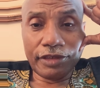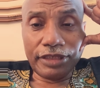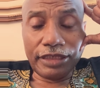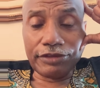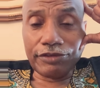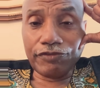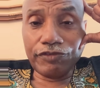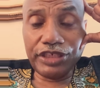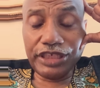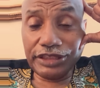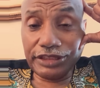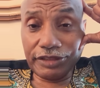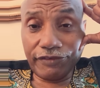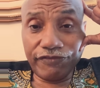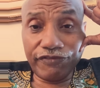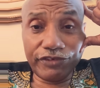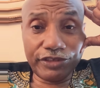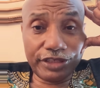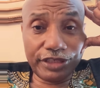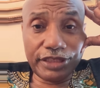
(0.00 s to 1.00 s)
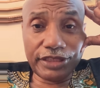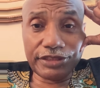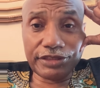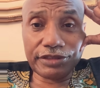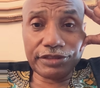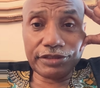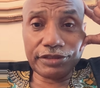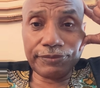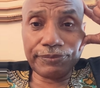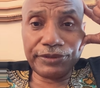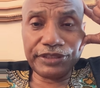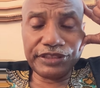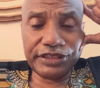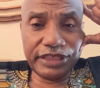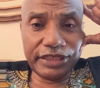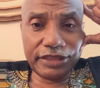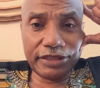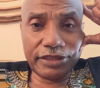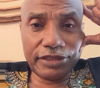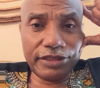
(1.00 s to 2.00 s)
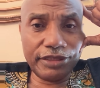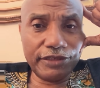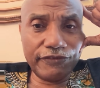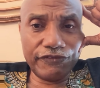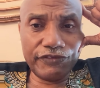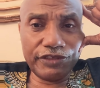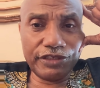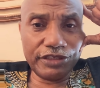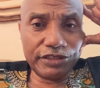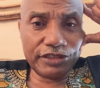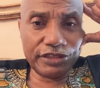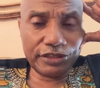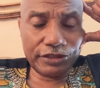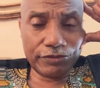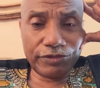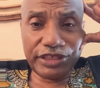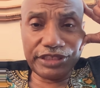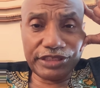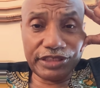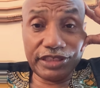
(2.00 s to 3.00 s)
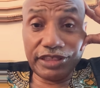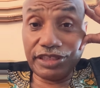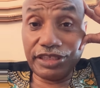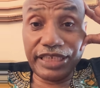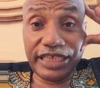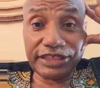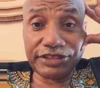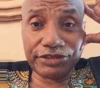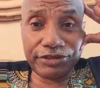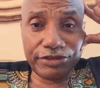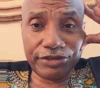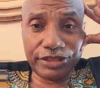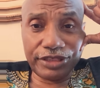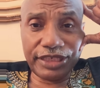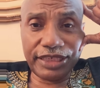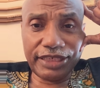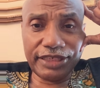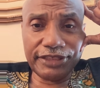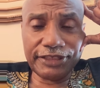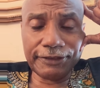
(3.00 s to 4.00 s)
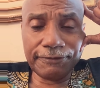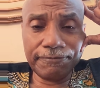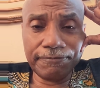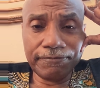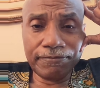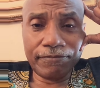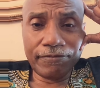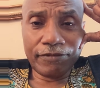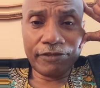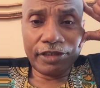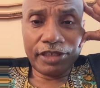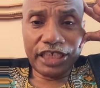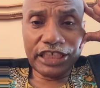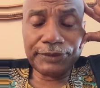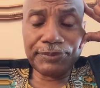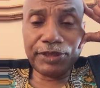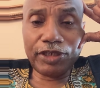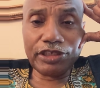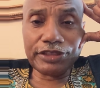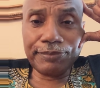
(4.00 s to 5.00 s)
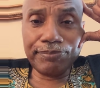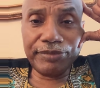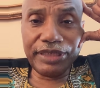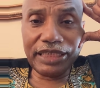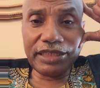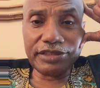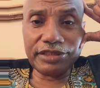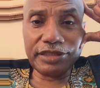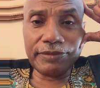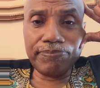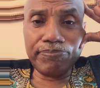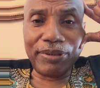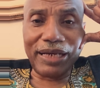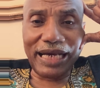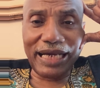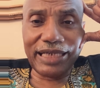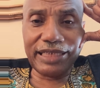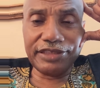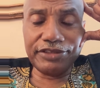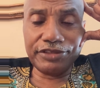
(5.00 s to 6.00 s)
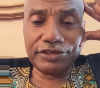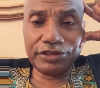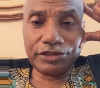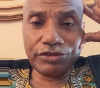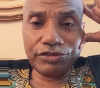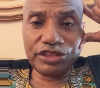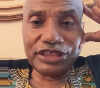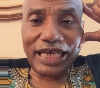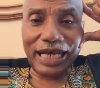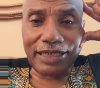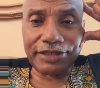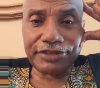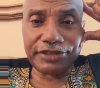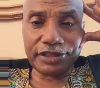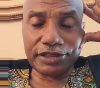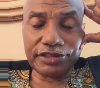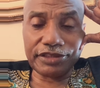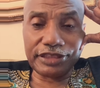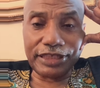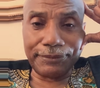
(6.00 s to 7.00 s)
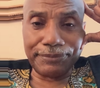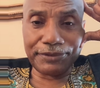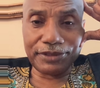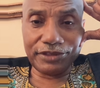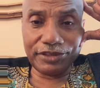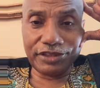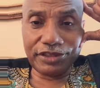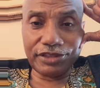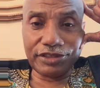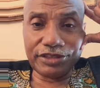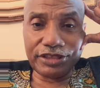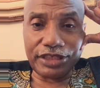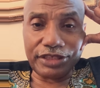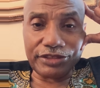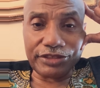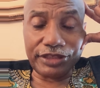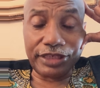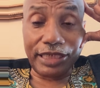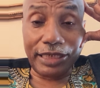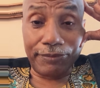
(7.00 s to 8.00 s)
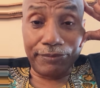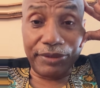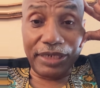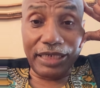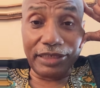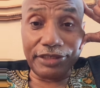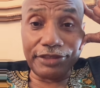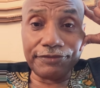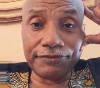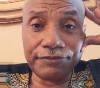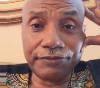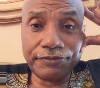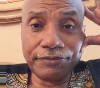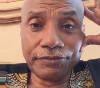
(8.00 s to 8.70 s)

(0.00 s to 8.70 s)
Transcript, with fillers: Now, the reason for this, particularly given this situation in the next 30 days, is because melanin binds to toxic substances that are in our body.